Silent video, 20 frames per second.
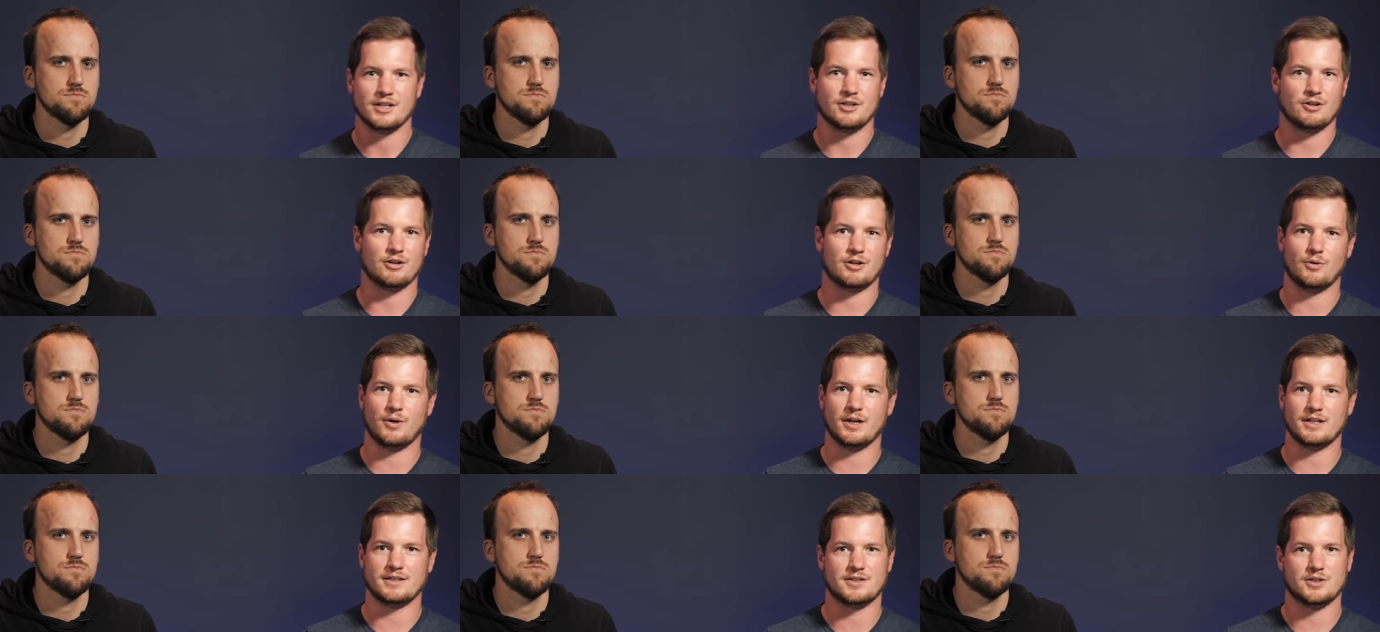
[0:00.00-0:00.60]
Speaker 1: You're
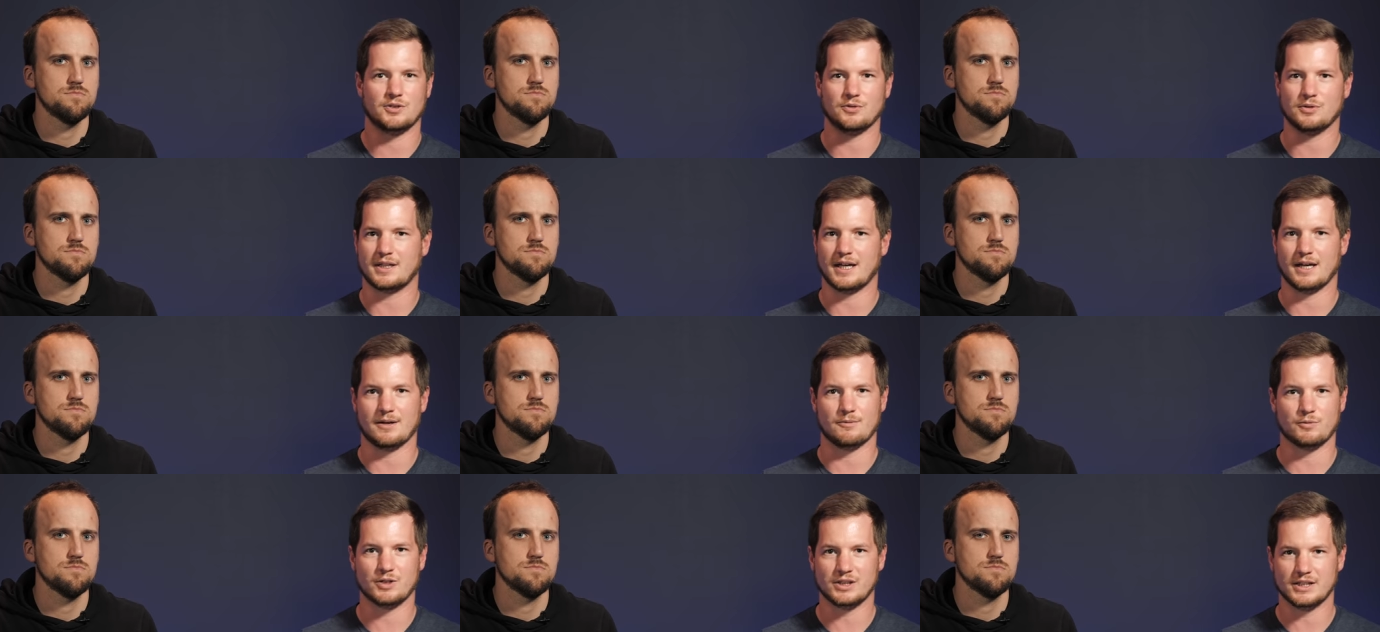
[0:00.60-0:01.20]
going to
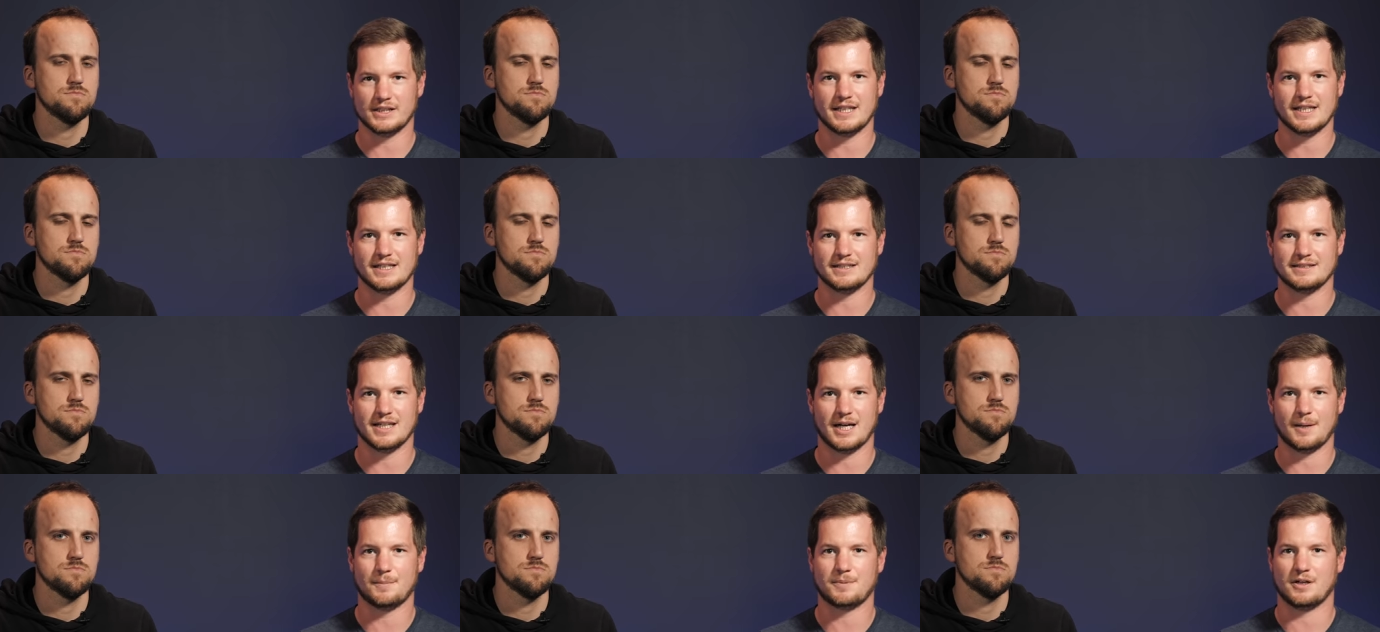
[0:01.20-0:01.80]
get really in
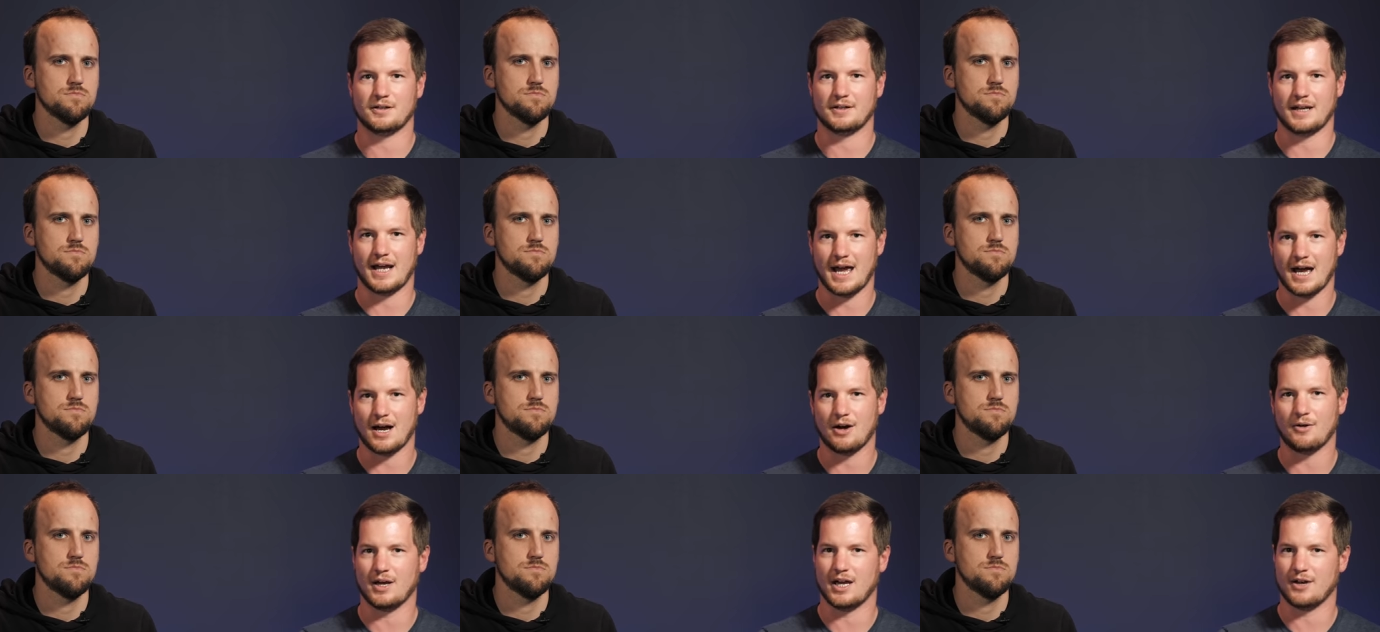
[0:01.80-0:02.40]
depth on
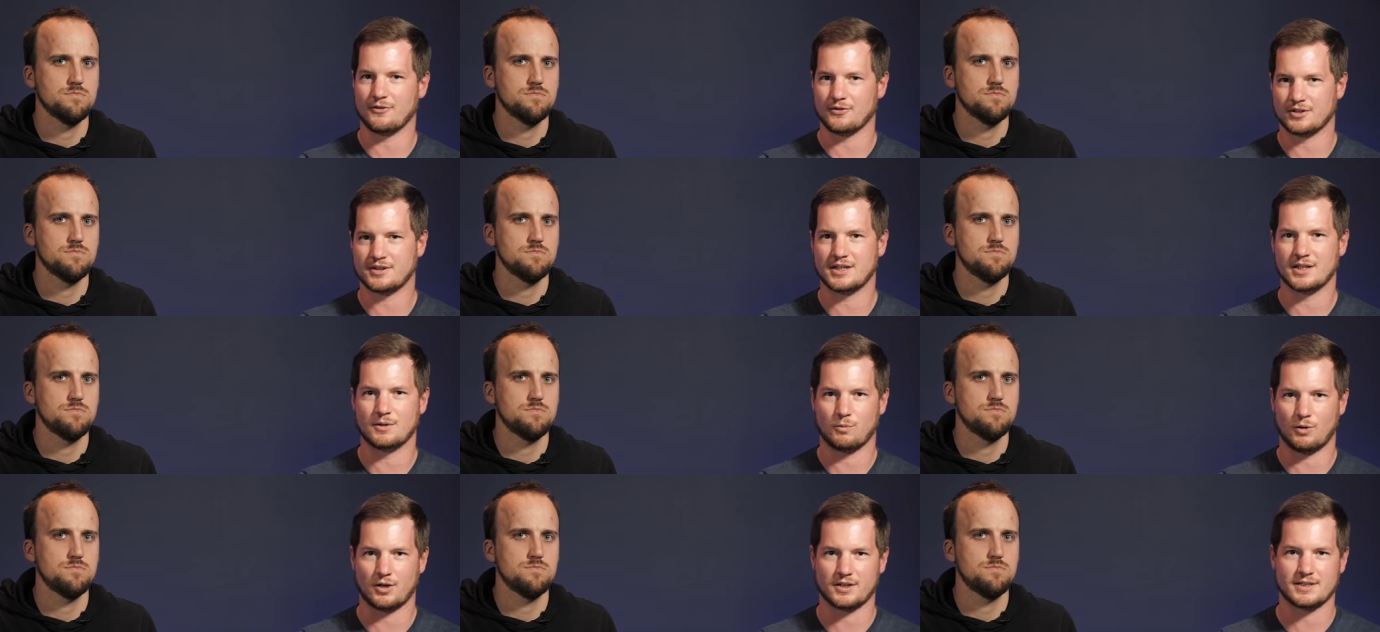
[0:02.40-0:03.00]
how
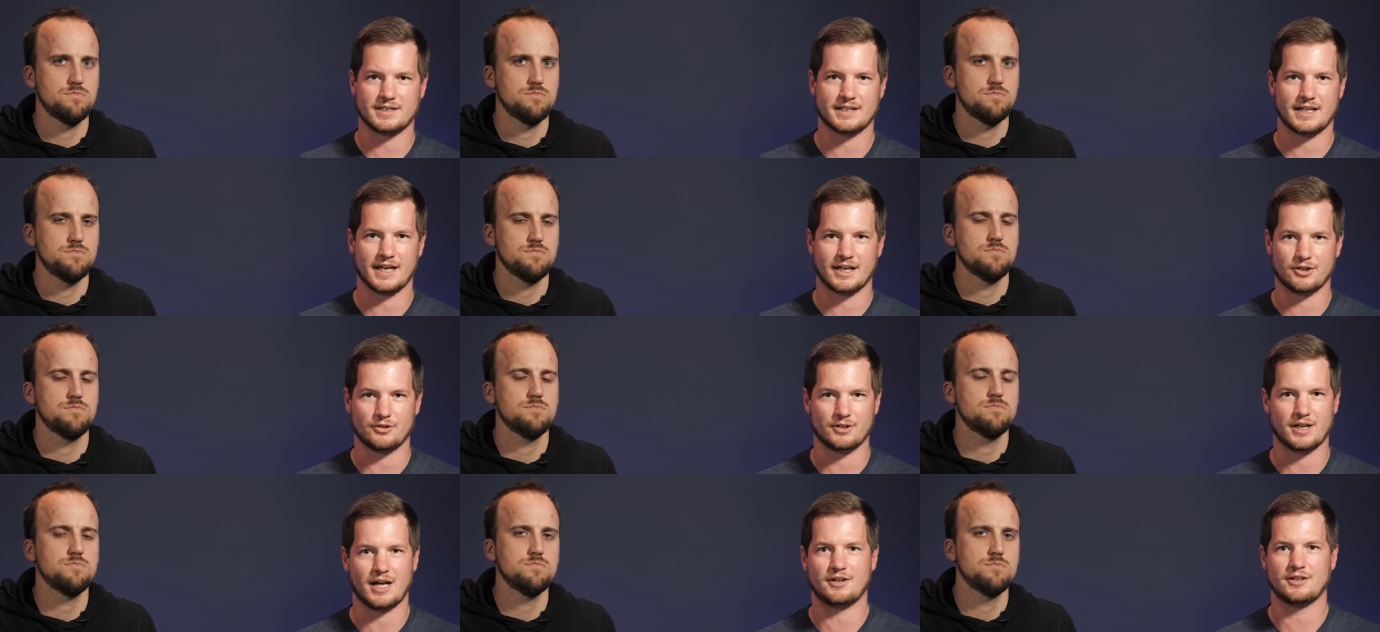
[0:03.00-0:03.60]
everything works
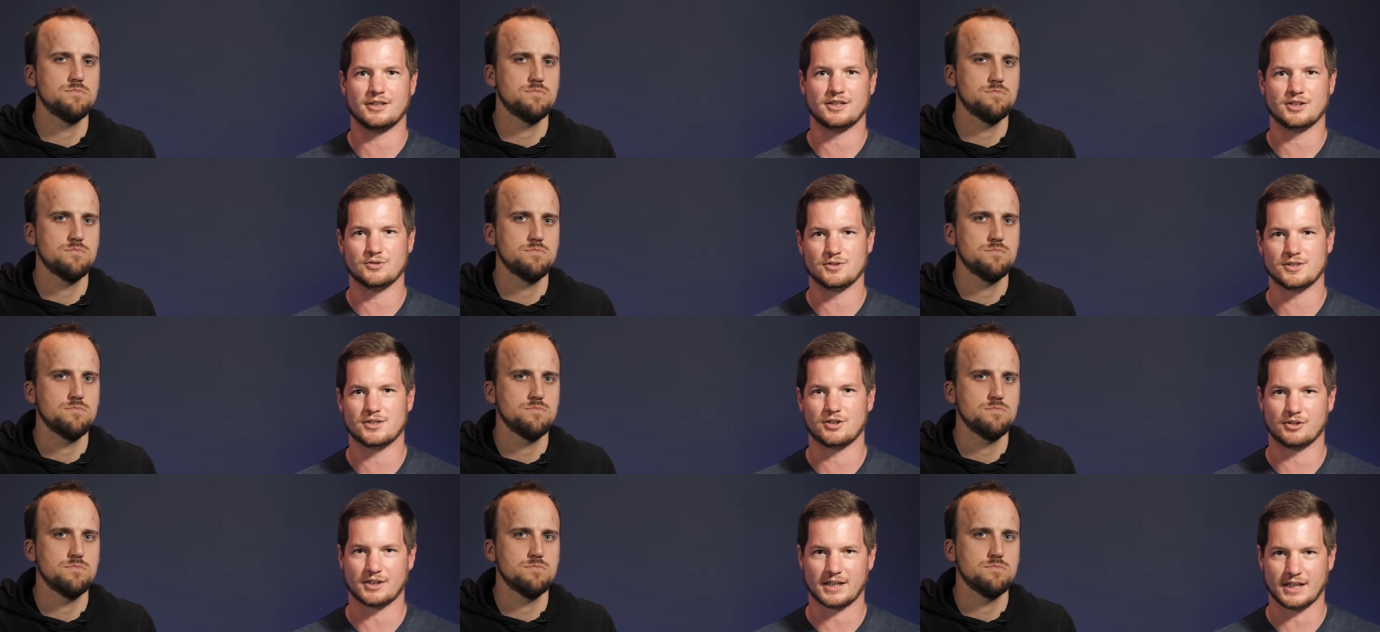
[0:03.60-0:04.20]
together and how to
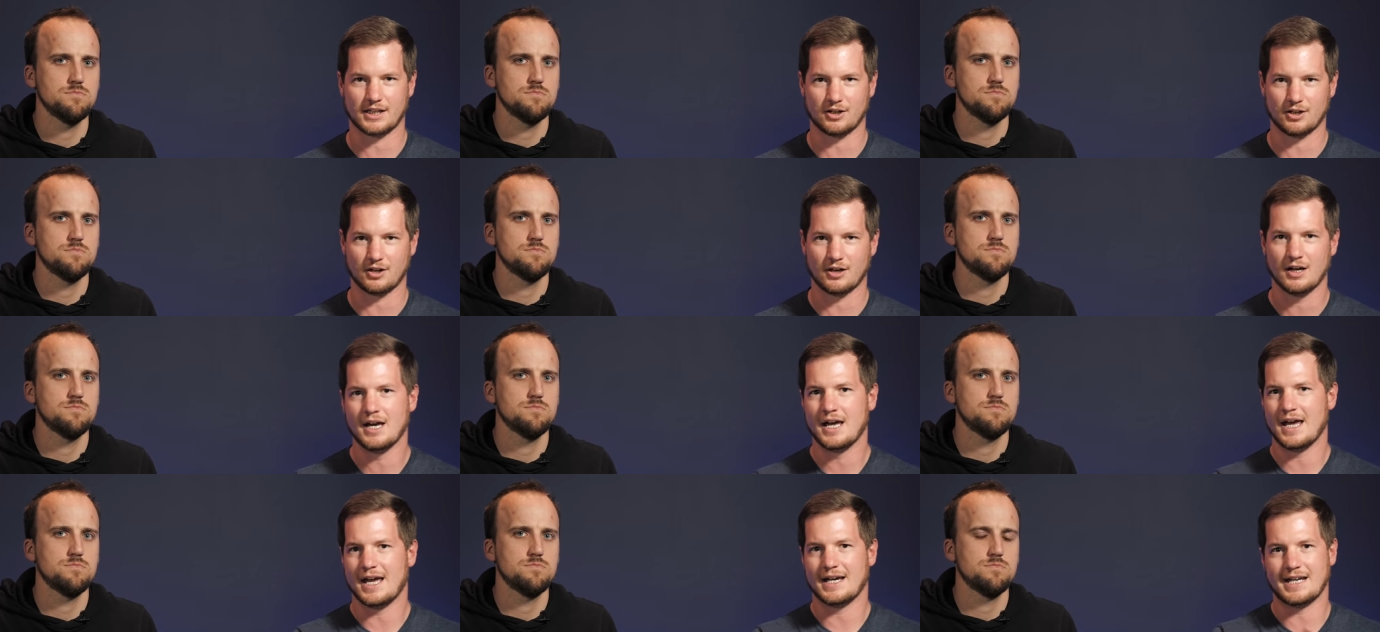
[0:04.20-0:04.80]
use your gear
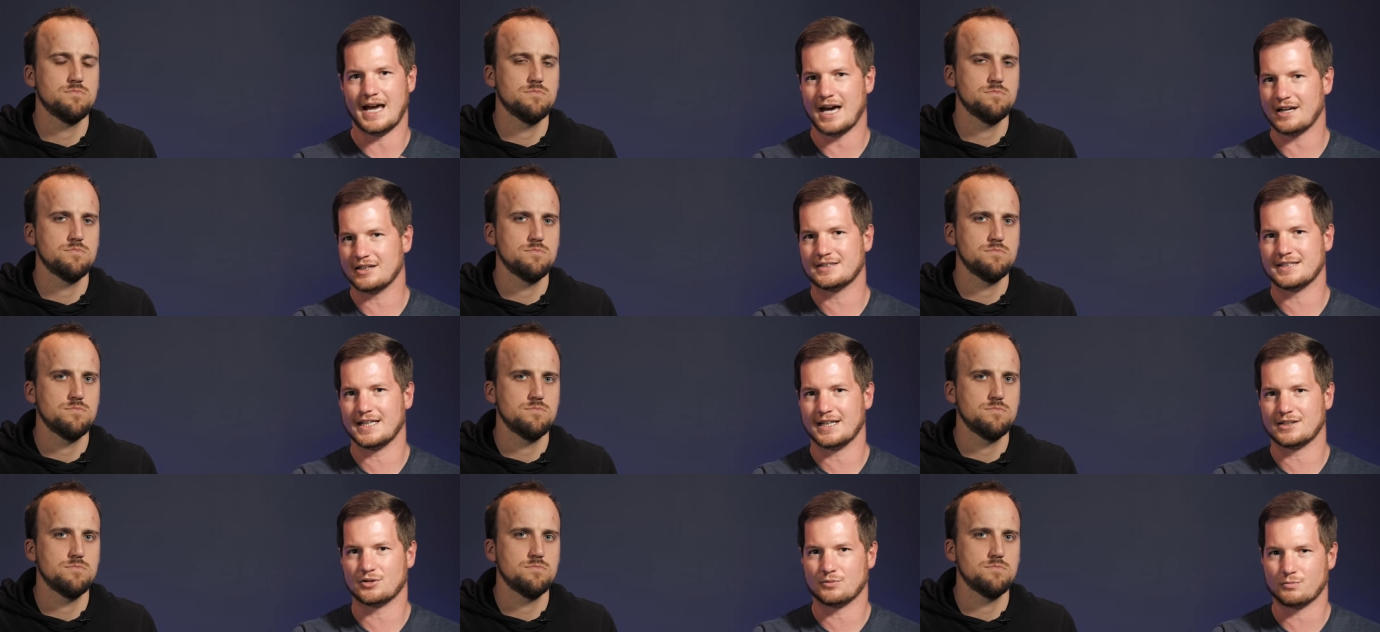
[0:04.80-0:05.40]
and how to
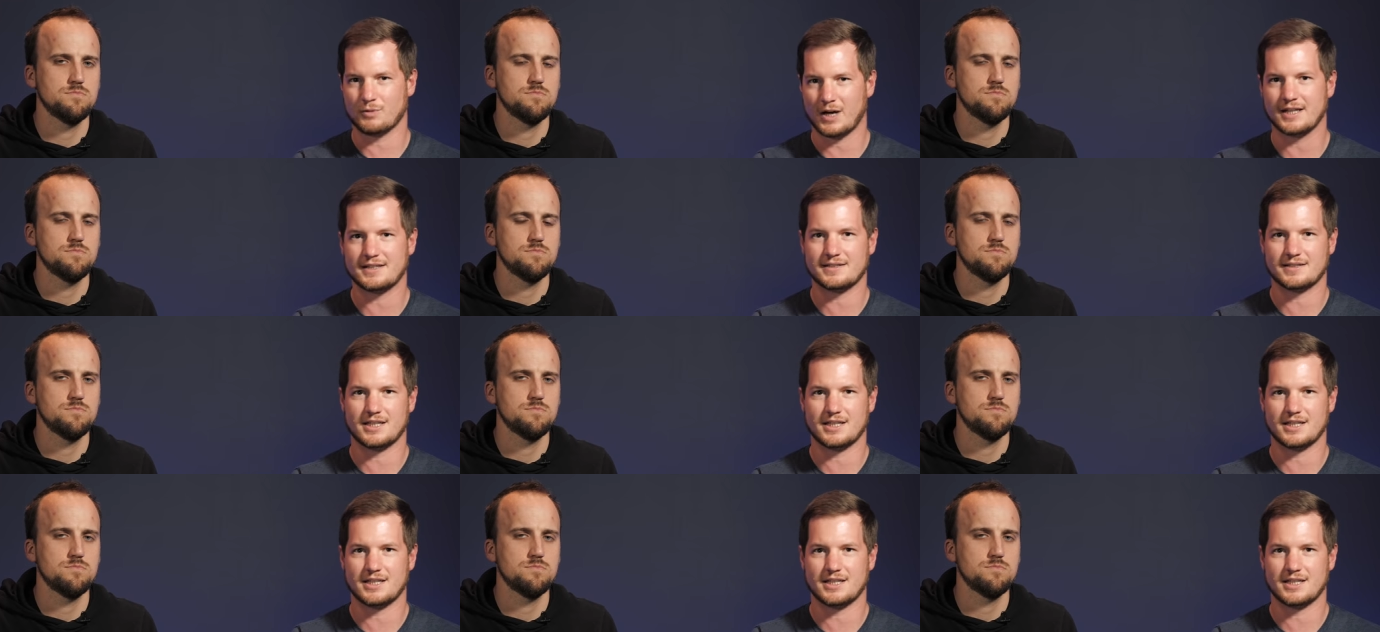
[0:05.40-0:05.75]
take the right